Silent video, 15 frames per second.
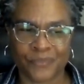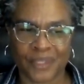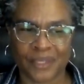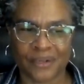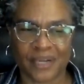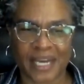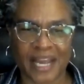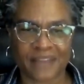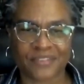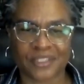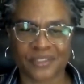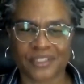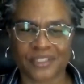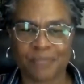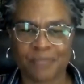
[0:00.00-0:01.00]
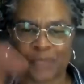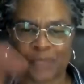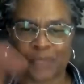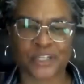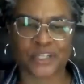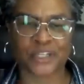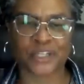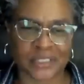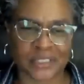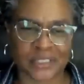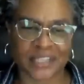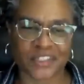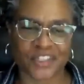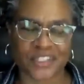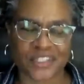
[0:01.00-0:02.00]
you know i'd have to look at bigger
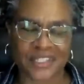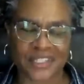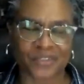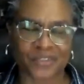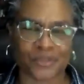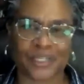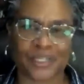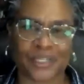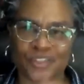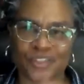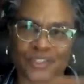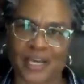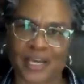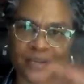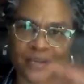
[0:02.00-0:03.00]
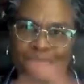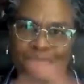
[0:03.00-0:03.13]
collections and sort of just kind of